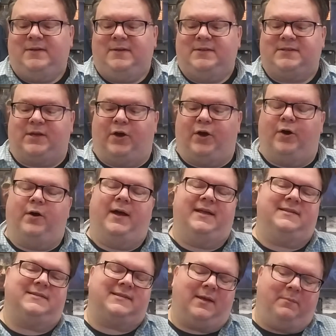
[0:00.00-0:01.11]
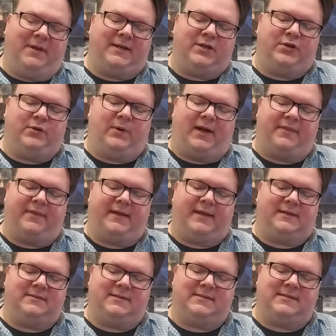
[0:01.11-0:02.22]
So, and somebody who I
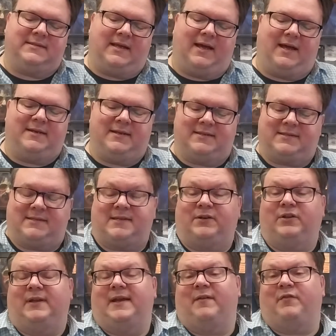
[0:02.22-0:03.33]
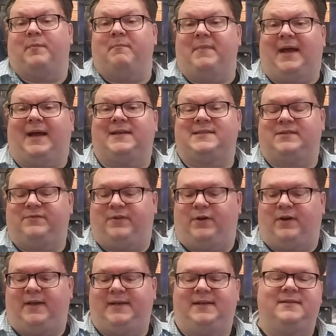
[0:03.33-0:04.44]
think does not necessarily have a massive
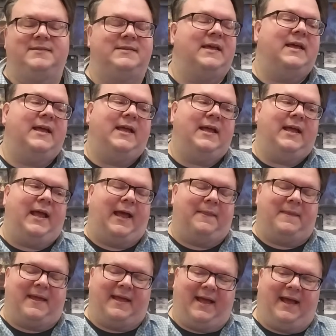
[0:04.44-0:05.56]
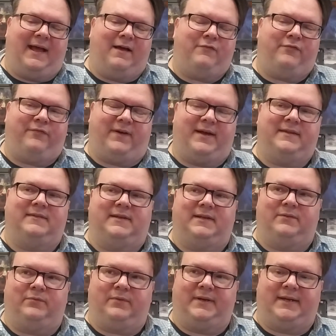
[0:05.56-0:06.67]
audience, and they have finally
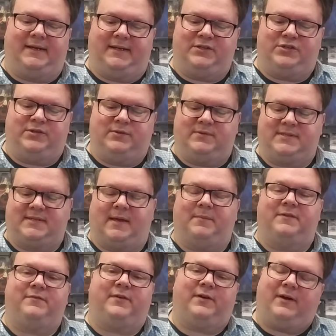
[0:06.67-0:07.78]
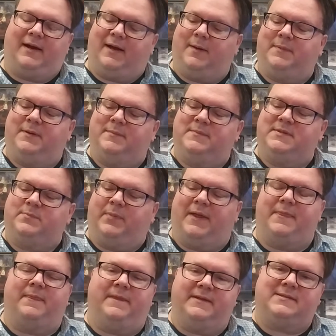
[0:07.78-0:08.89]
reissued some of her albums, but
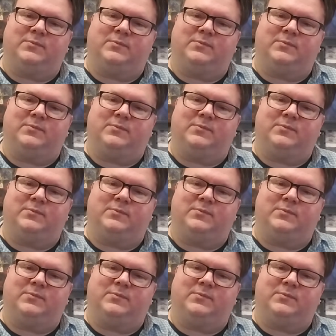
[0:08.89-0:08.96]
this